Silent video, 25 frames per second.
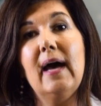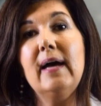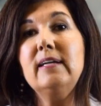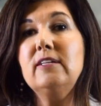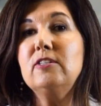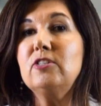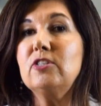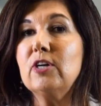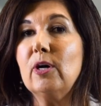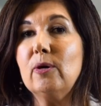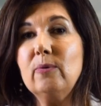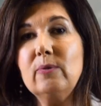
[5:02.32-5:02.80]

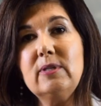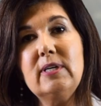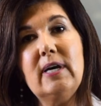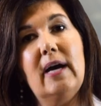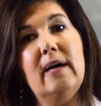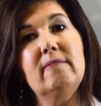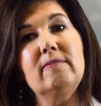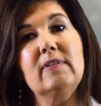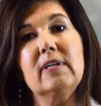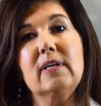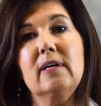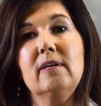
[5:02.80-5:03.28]
and don't
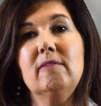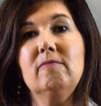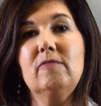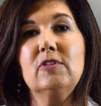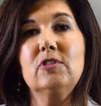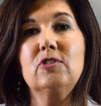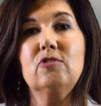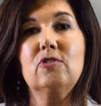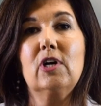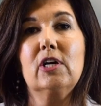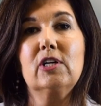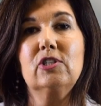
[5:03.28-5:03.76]
have the
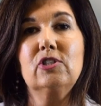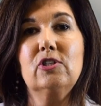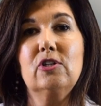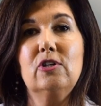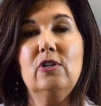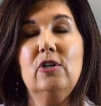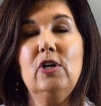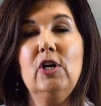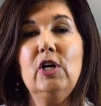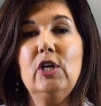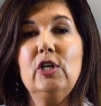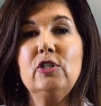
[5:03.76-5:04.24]

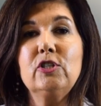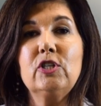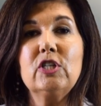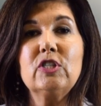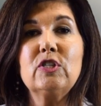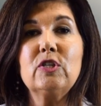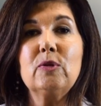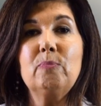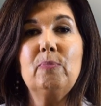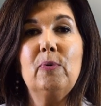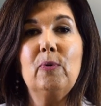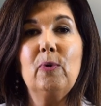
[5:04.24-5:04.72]
infrastructure to
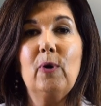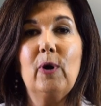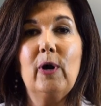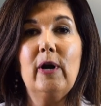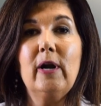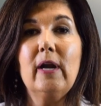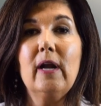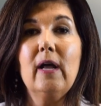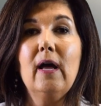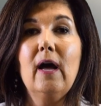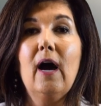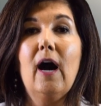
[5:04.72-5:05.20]

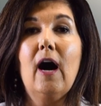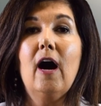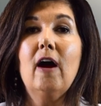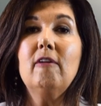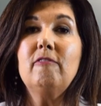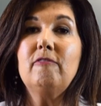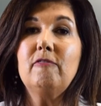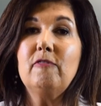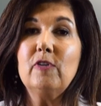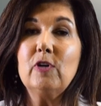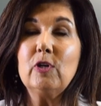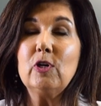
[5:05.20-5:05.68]
support
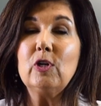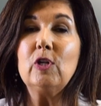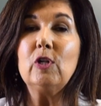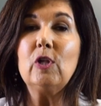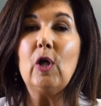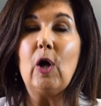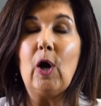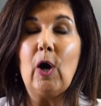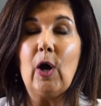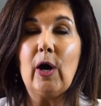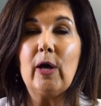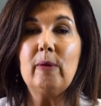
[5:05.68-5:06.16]
a
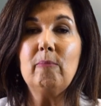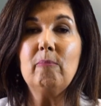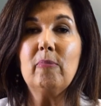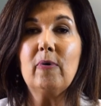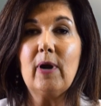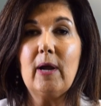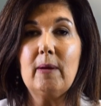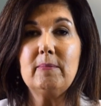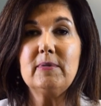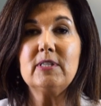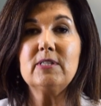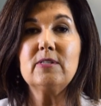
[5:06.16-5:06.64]
full
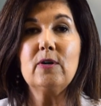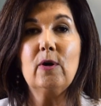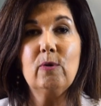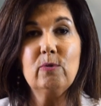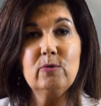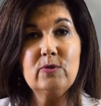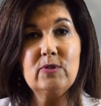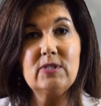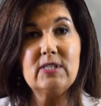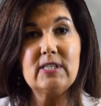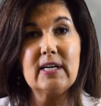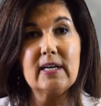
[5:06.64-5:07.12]
on-premise
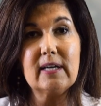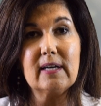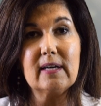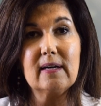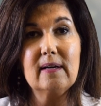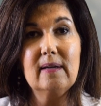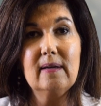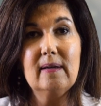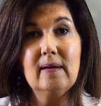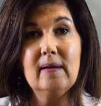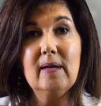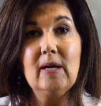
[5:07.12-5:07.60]

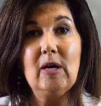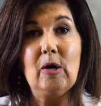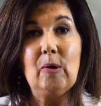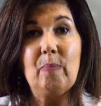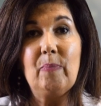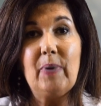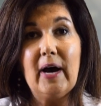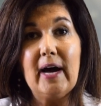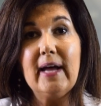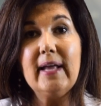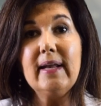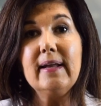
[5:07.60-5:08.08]
hosting,
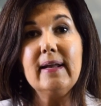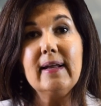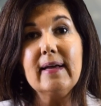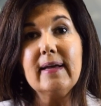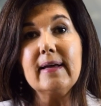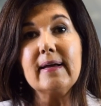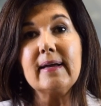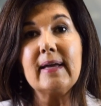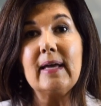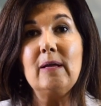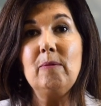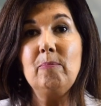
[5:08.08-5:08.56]

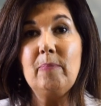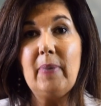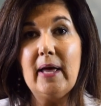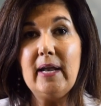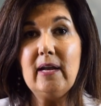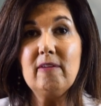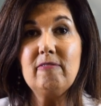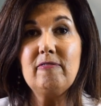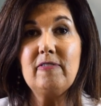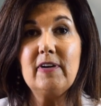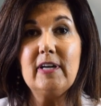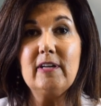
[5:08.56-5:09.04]
but can
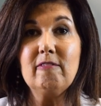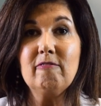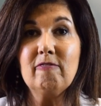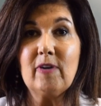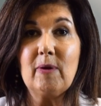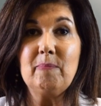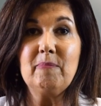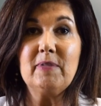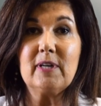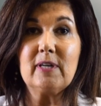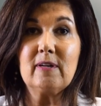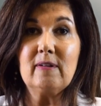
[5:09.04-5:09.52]
benefit
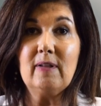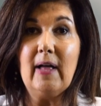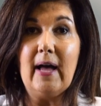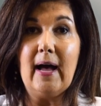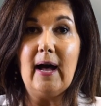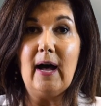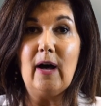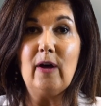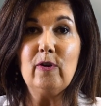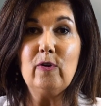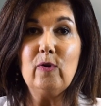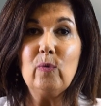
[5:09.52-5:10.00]
from the
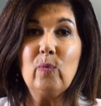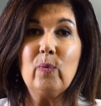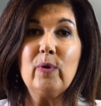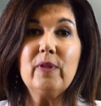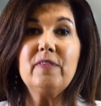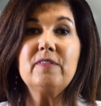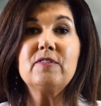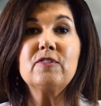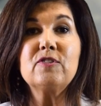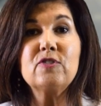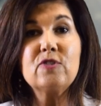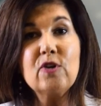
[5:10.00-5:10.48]
cloud
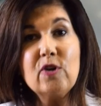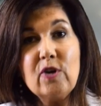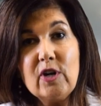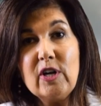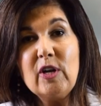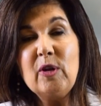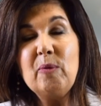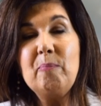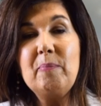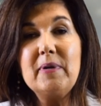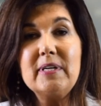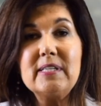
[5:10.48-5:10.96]
with
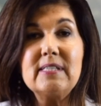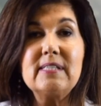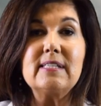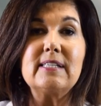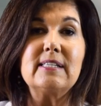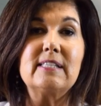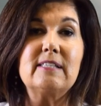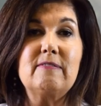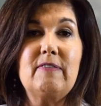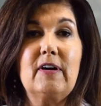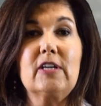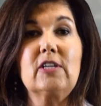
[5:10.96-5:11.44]
certain
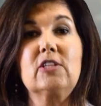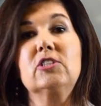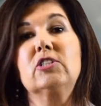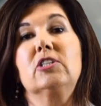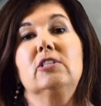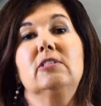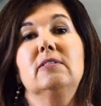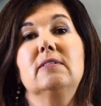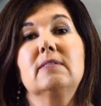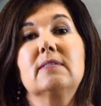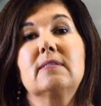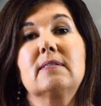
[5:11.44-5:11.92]
business
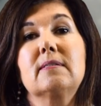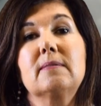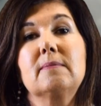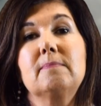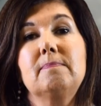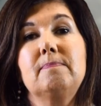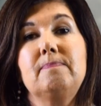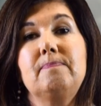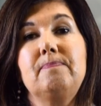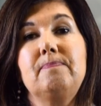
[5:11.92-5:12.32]
functions.